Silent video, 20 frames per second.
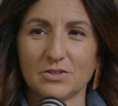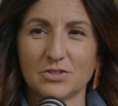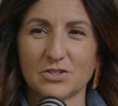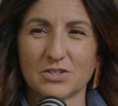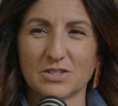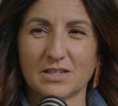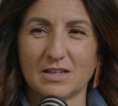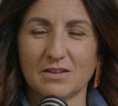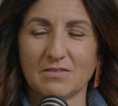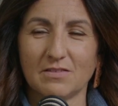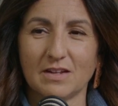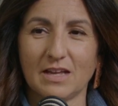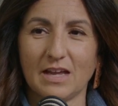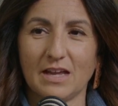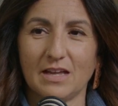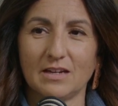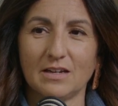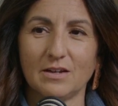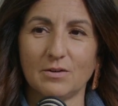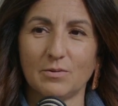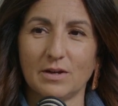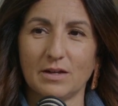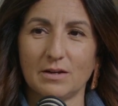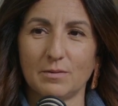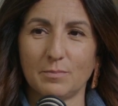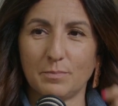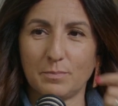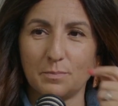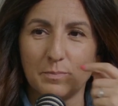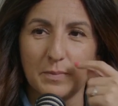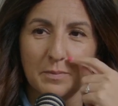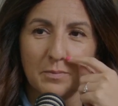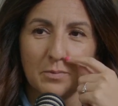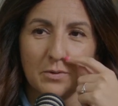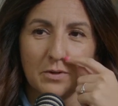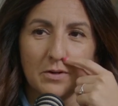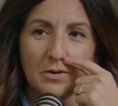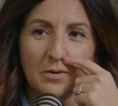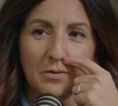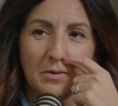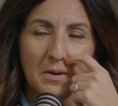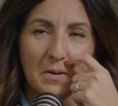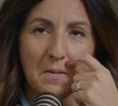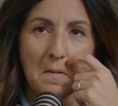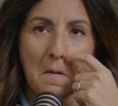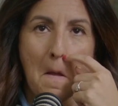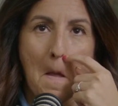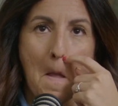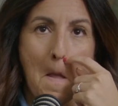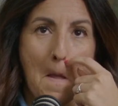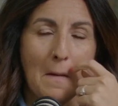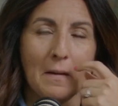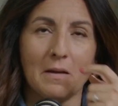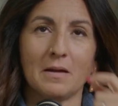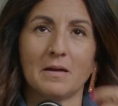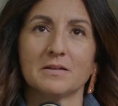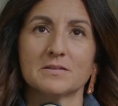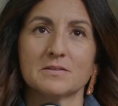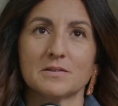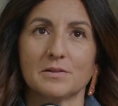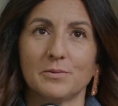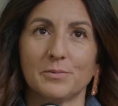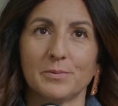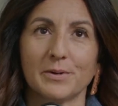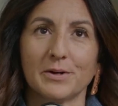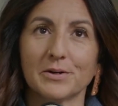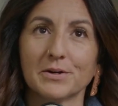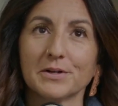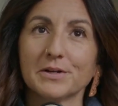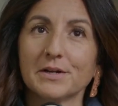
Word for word: You're just giving candy away to people you don't know. Yeah. That's a little weird.